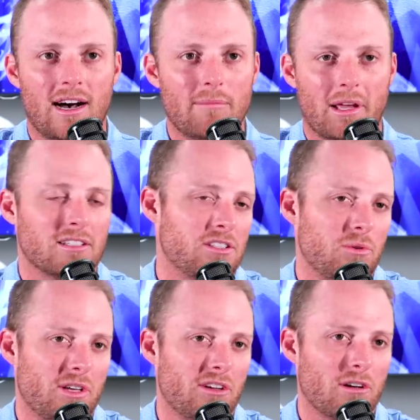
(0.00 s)
Because you
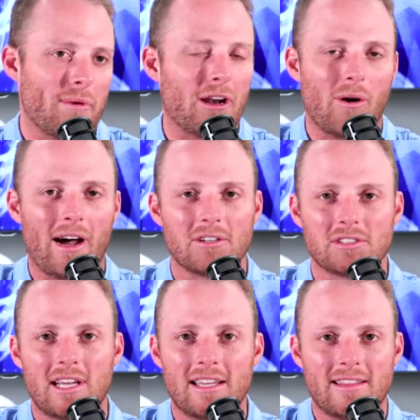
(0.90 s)
hear about Ohio
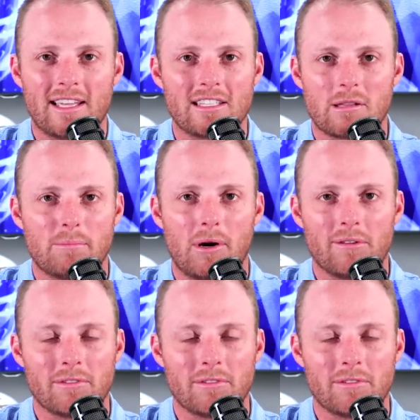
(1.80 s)
State, they get to the podium.